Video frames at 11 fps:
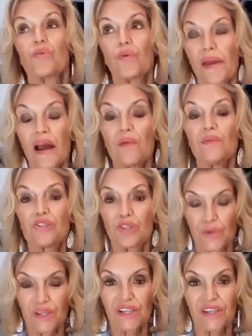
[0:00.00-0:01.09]
the way I would
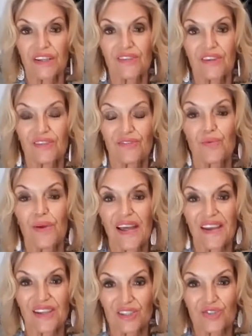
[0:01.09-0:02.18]
do it, if you want to
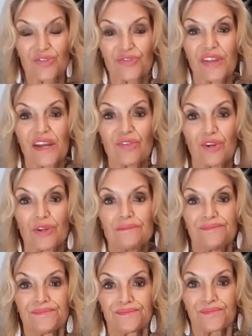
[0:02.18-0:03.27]
add extra flavor,
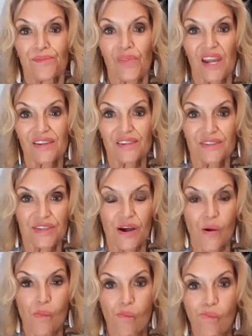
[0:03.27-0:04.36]
is
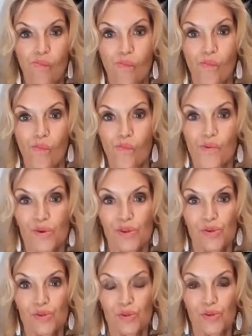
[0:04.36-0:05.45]

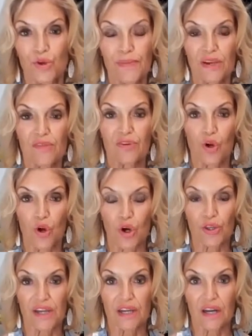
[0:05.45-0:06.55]
use a little bit of a
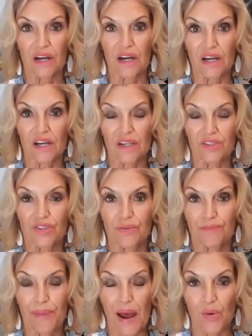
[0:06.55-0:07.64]
garlic
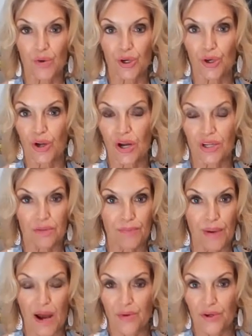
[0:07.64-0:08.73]
powder, onion
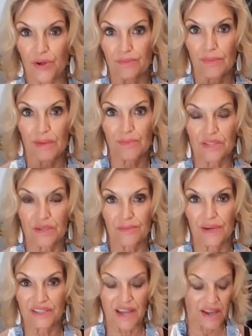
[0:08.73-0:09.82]
powder, maybe some
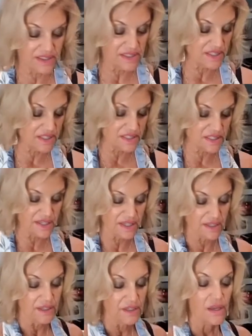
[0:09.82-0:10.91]
Italian
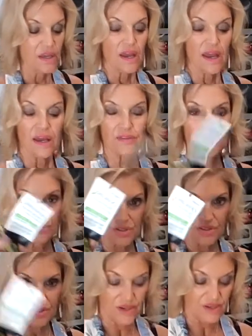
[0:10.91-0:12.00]
seasoning, and
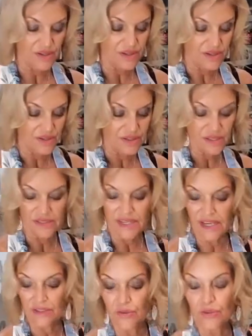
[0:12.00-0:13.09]
just
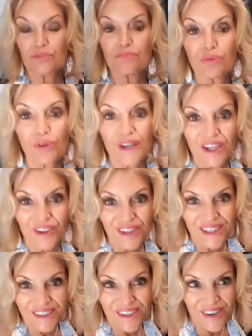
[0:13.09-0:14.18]
saute it till it's bright
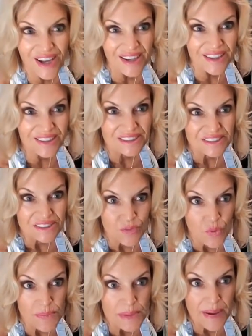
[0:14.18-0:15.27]
green. Okay,
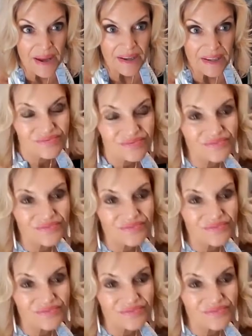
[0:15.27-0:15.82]
we'll be back.